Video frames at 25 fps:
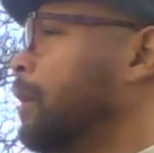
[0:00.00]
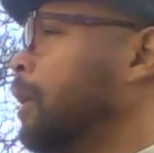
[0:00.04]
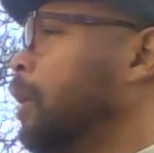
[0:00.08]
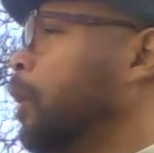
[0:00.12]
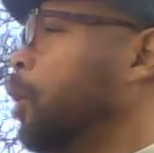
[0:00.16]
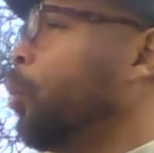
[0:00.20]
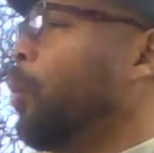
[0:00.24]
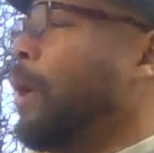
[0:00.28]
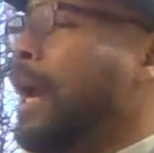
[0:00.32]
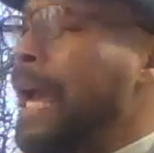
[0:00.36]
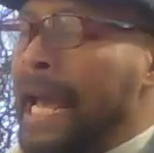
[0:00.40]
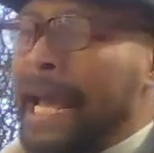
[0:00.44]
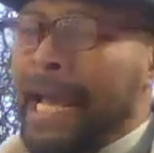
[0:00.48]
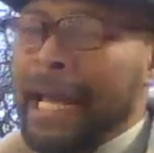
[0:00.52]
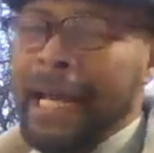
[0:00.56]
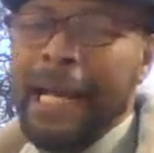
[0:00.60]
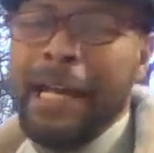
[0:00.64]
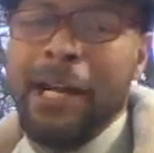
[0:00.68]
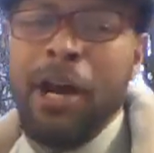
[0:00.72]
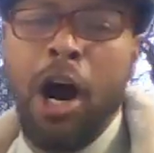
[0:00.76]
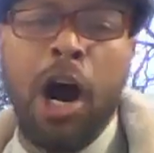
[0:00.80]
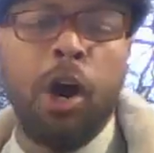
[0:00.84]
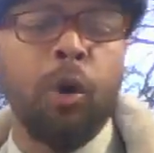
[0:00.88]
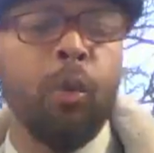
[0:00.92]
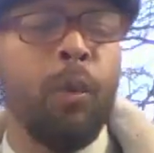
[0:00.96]
We, in
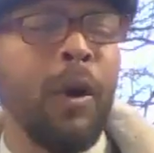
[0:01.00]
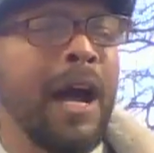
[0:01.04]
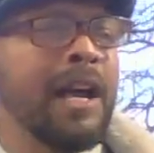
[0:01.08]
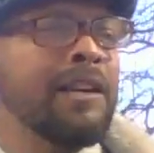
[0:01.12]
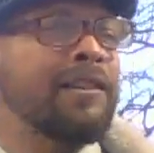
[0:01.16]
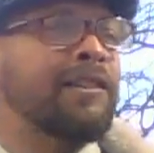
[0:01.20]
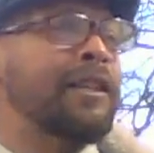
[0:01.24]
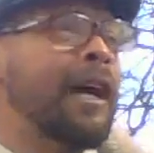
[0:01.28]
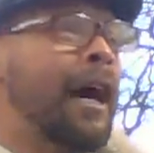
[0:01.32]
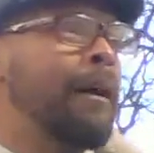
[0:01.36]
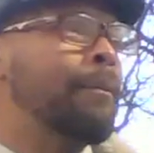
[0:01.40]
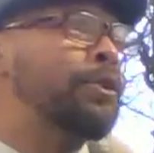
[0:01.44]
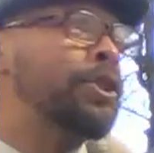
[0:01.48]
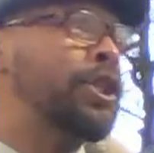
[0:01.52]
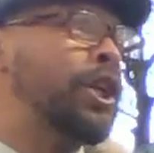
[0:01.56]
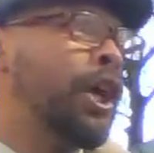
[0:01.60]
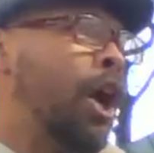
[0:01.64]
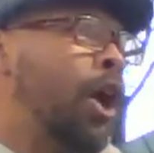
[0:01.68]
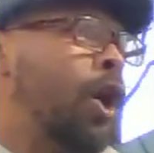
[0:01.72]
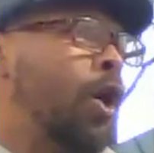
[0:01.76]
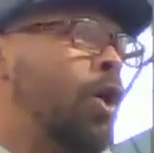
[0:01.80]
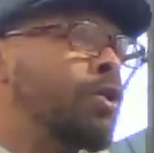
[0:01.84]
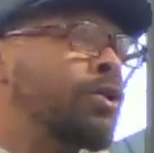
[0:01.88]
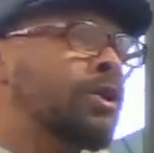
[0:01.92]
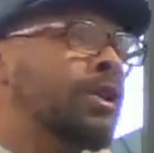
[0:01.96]
our wisdom,
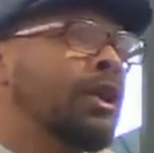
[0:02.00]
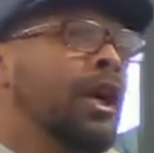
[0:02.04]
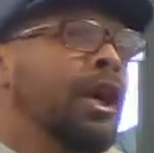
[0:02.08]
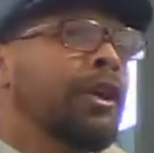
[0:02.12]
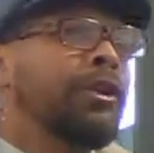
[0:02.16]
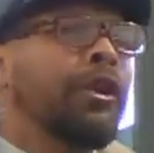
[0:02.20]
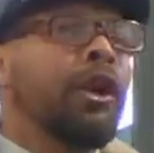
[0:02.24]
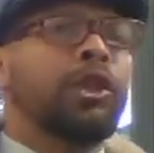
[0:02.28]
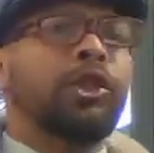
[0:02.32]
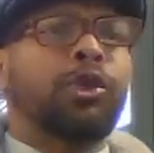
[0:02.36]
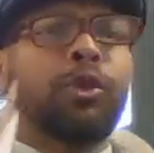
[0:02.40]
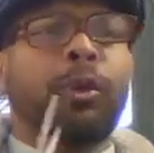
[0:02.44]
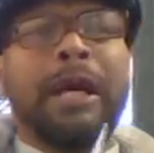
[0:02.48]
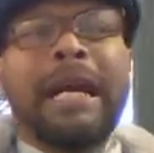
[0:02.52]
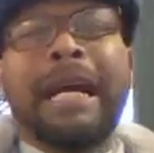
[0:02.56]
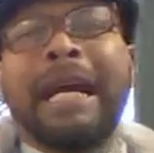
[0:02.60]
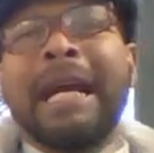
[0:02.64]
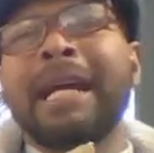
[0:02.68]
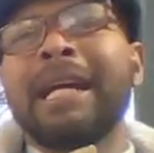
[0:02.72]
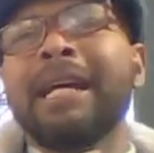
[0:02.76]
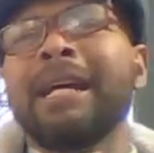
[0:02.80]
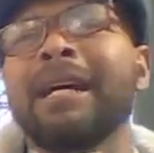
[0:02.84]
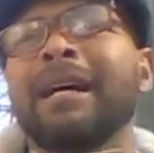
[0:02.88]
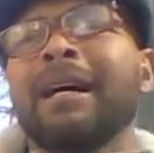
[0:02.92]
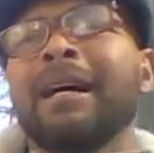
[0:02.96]
chose the tree